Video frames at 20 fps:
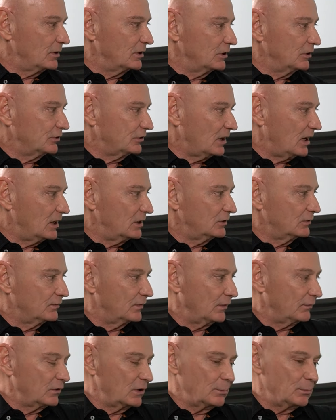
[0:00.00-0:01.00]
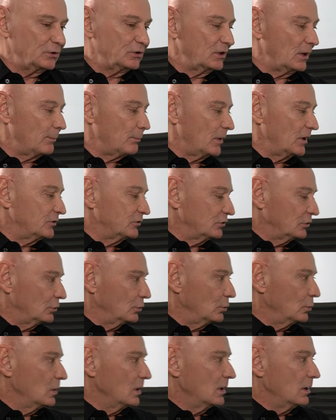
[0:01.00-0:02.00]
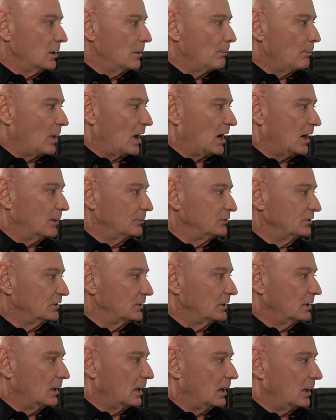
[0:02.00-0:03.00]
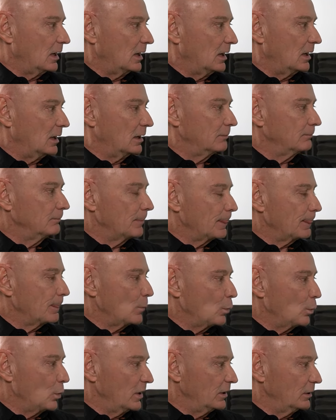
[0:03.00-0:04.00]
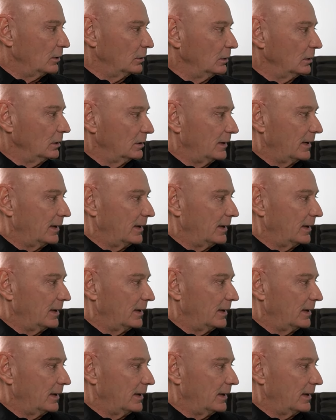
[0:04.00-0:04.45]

in this case, 50% by Sue. Bob's uh, will